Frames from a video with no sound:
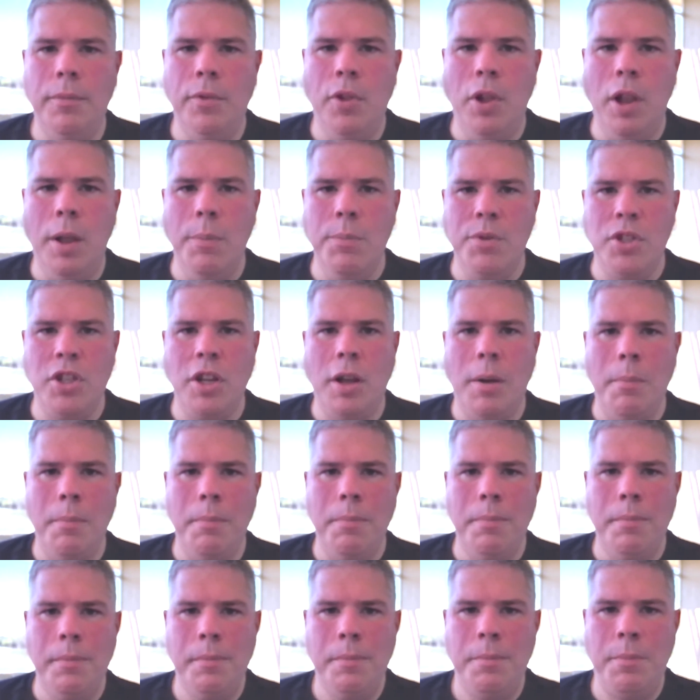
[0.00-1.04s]
lump sum
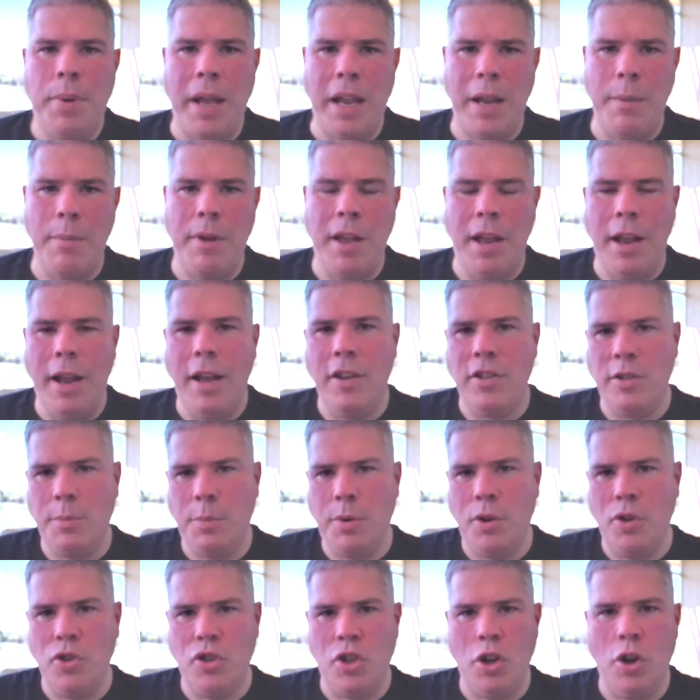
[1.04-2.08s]
payment as
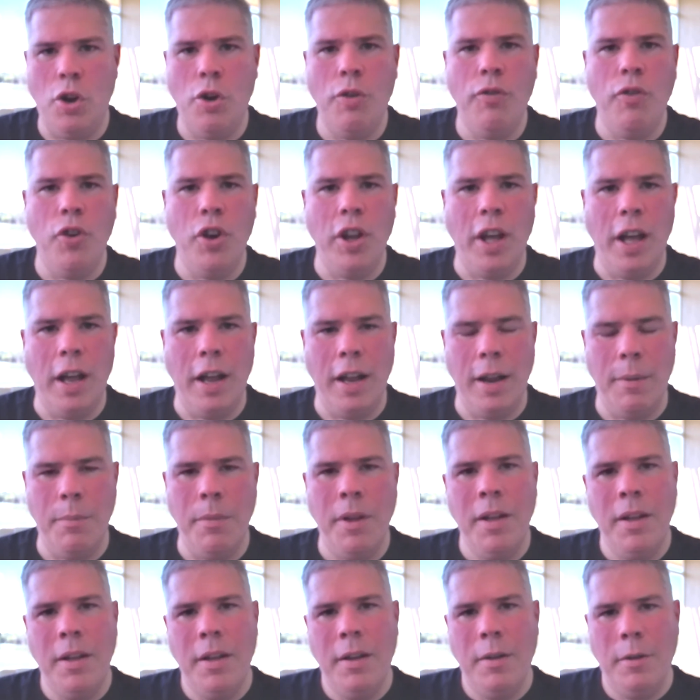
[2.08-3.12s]
opposed to overtime
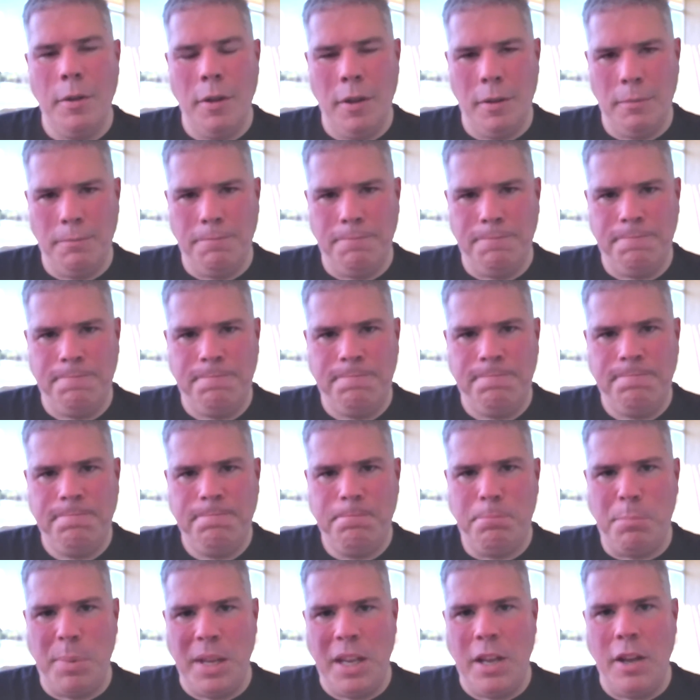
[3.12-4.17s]

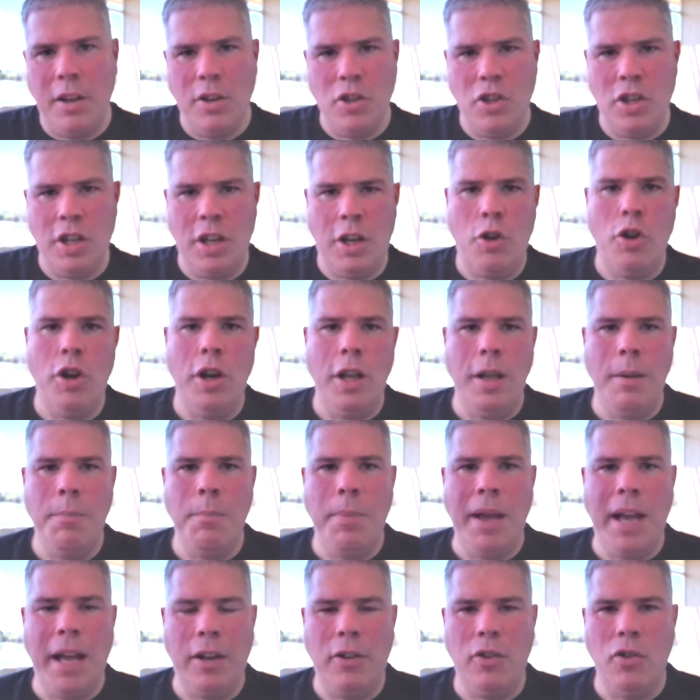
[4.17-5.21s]
because it could
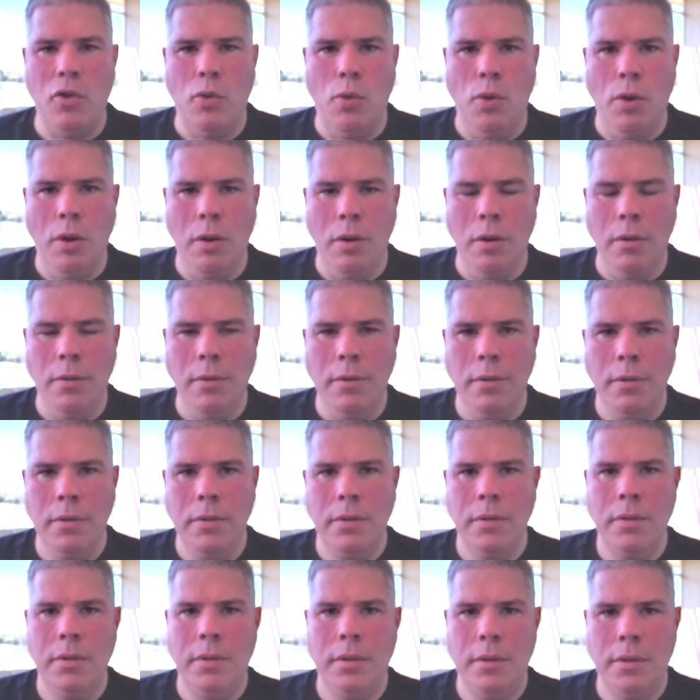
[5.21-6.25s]
impact your
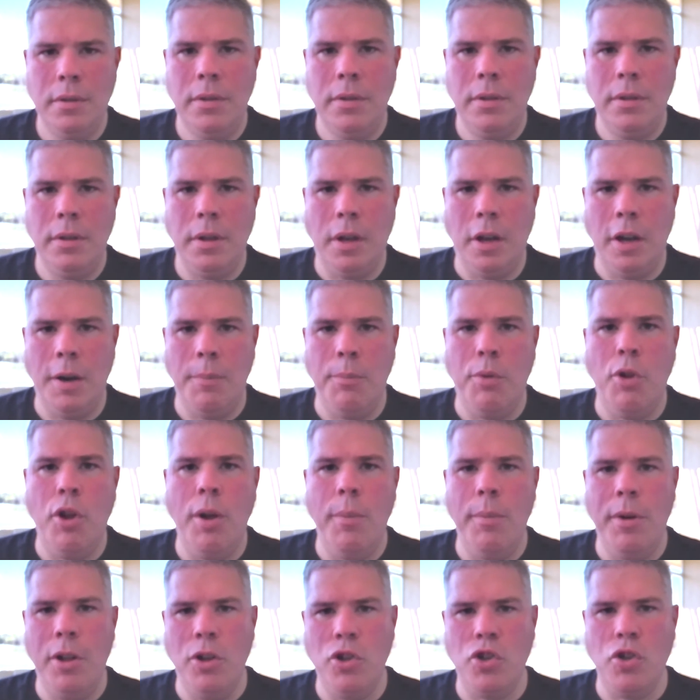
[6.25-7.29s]

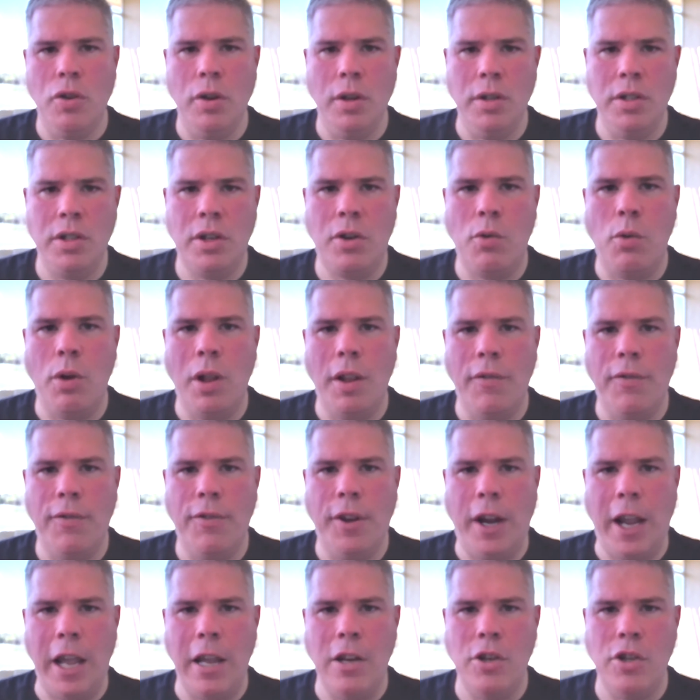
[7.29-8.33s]
unemployment insurance
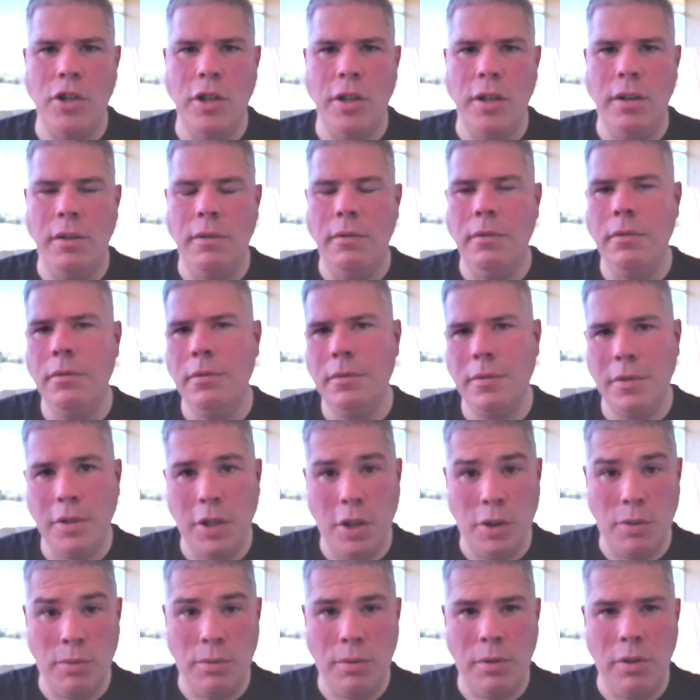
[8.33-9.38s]
qualification.
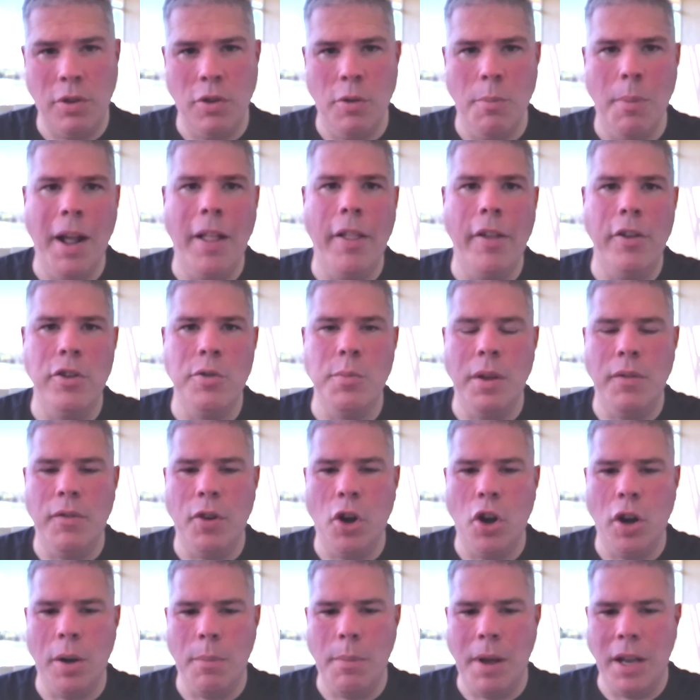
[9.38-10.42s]
Your mileage may
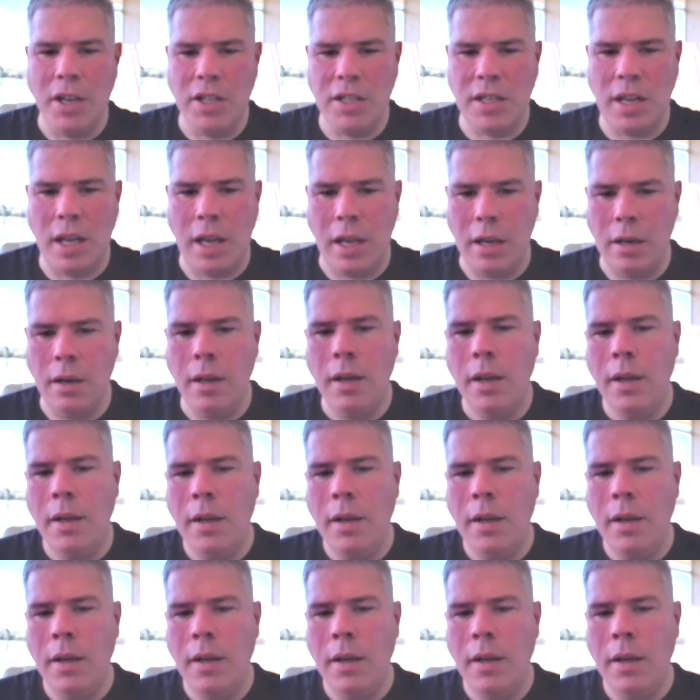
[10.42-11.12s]
vary by state.